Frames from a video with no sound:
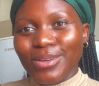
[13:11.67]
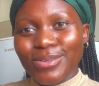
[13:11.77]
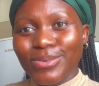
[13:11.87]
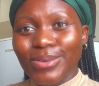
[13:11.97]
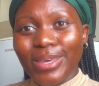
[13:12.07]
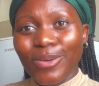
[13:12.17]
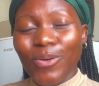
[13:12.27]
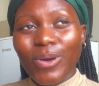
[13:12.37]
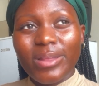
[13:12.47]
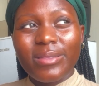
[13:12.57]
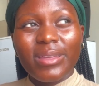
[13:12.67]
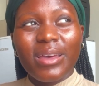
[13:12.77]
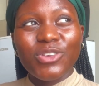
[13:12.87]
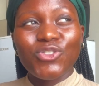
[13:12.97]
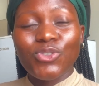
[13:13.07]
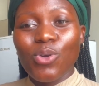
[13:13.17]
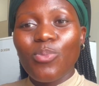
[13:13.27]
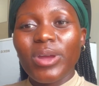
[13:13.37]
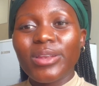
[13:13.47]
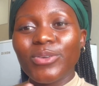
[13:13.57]
cooking oil, the
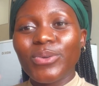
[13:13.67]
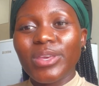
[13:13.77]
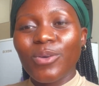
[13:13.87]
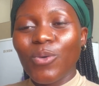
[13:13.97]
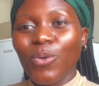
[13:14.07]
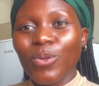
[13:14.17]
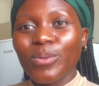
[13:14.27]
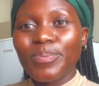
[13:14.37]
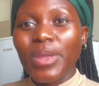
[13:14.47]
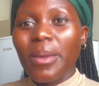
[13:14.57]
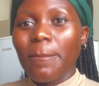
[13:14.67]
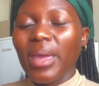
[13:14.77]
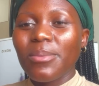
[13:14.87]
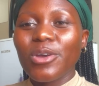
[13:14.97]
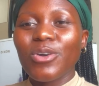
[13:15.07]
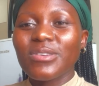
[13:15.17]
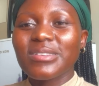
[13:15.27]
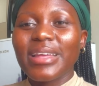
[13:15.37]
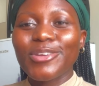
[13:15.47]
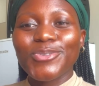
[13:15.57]
ShopRite cooking oil maybe
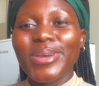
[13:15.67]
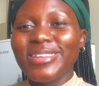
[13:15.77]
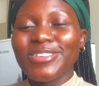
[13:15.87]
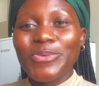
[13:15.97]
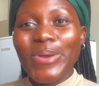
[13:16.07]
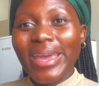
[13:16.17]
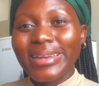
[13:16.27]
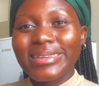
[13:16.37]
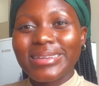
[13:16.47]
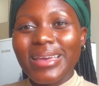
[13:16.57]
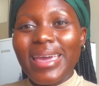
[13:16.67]
costs like 20 rand,